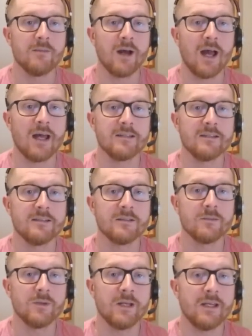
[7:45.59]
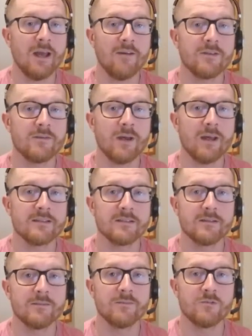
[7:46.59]
And we have to make
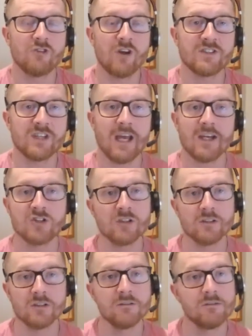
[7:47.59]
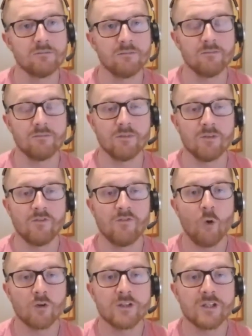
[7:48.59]
some drastic action. And
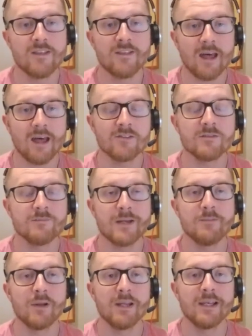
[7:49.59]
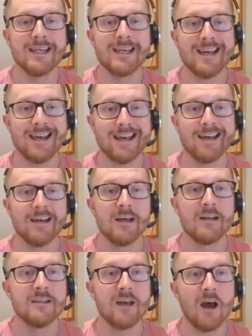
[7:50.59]
40,000 people a year
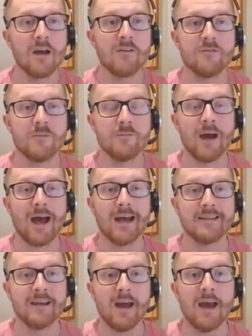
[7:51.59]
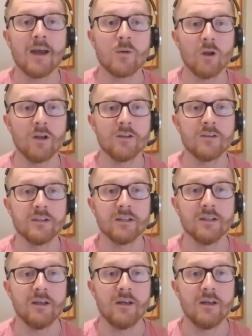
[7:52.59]
die from bad air
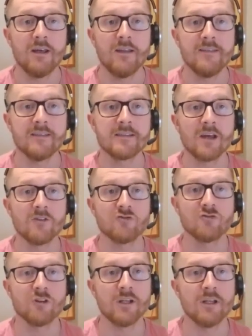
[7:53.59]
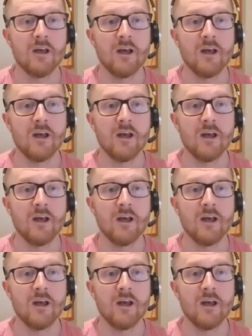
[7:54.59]
quality in this country.